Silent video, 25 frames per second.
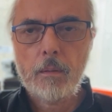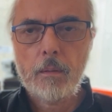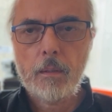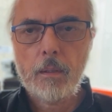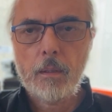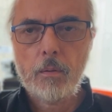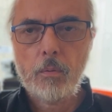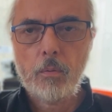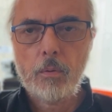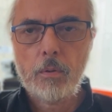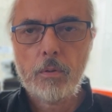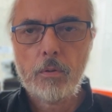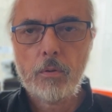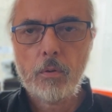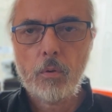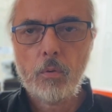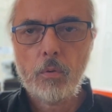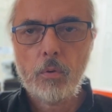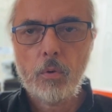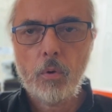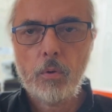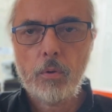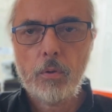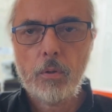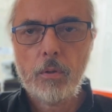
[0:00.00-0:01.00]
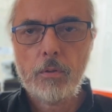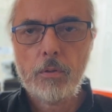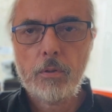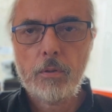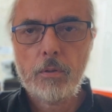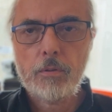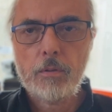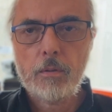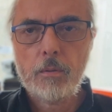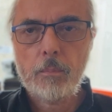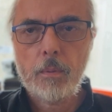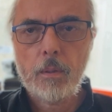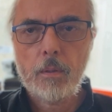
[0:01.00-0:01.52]
It was no longer
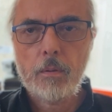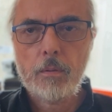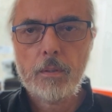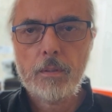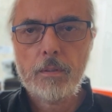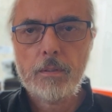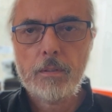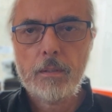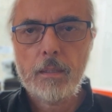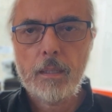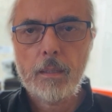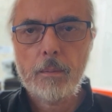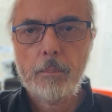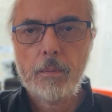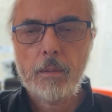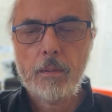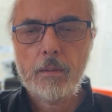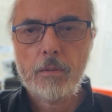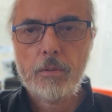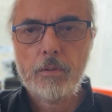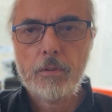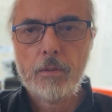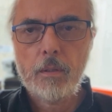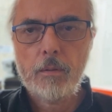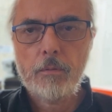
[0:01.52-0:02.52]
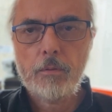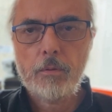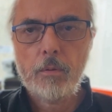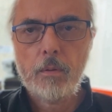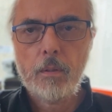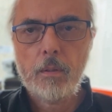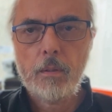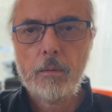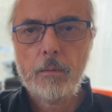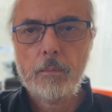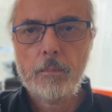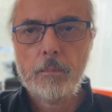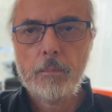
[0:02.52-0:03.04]
just about escaping
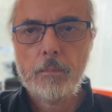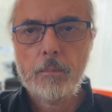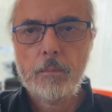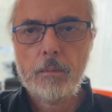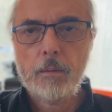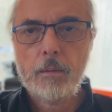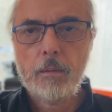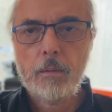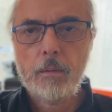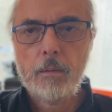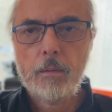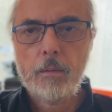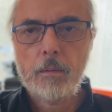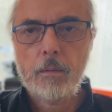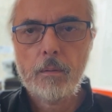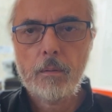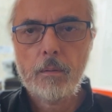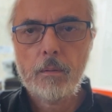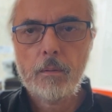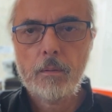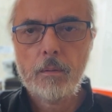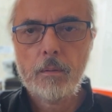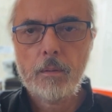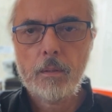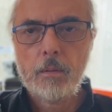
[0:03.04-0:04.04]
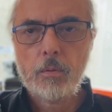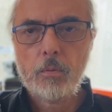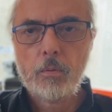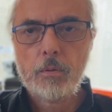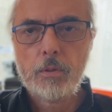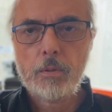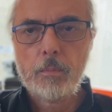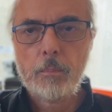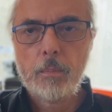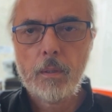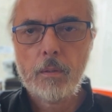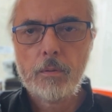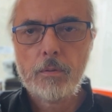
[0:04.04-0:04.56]
suffering. It was
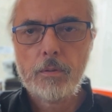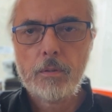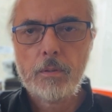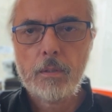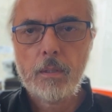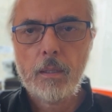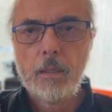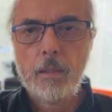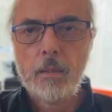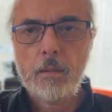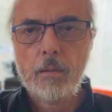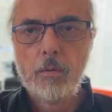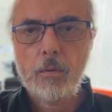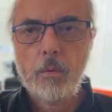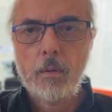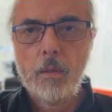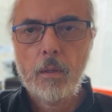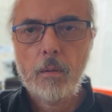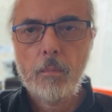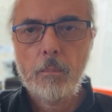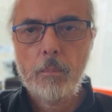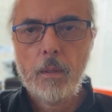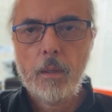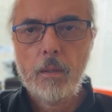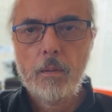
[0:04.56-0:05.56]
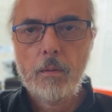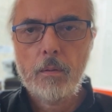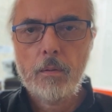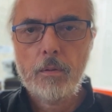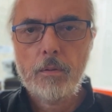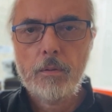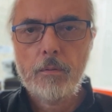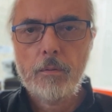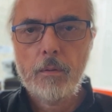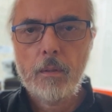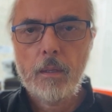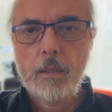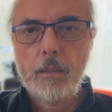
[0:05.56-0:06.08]
about staying to help others
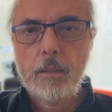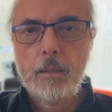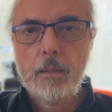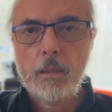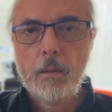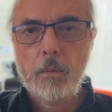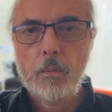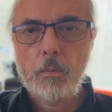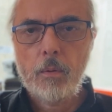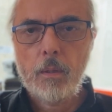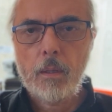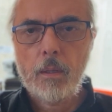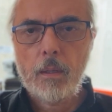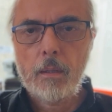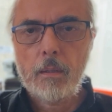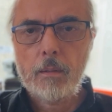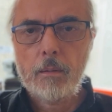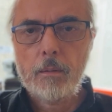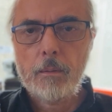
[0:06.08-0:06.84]
find their way.